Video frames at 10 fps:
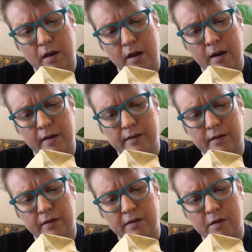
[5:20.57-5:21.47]
It is
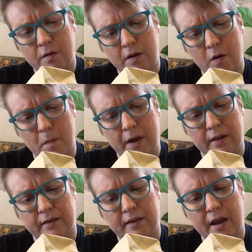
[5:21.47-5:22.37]
studio made,
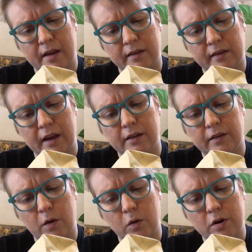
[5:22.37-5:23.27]

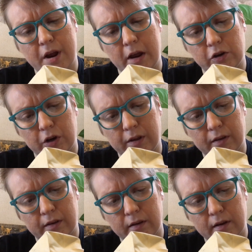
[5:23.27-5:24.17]
Sandstone
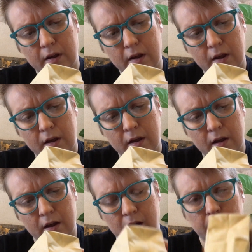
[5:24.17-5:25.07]
Creations
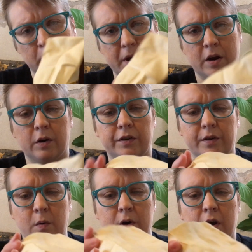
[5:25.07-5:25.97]
from
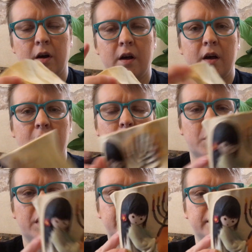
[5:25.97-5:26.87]
Arizona,
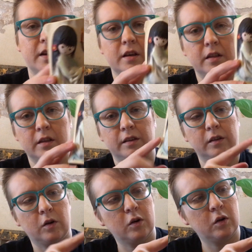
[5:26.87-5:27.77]
but it's like this
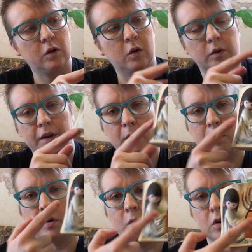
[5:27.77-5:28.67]
girl holding a
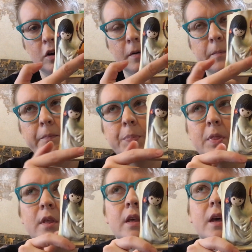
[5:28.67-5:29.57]
menorah.
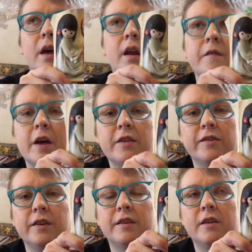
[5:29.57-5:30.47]
And I've had this
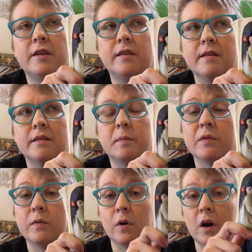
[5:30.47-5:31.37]
listed since
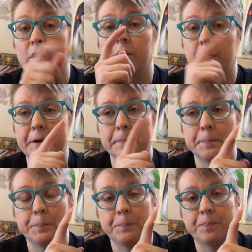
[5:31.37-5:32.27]
before Halloween
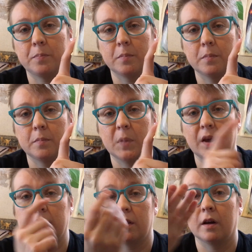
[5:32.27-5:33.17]

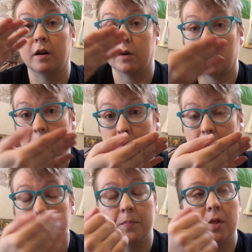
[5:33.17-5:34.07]
because I thought creepy.
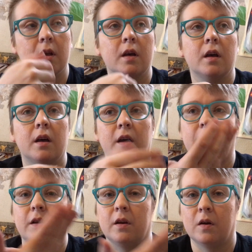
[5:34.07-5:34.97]
And
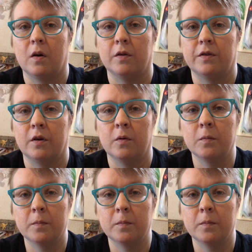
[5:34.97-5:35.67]
then also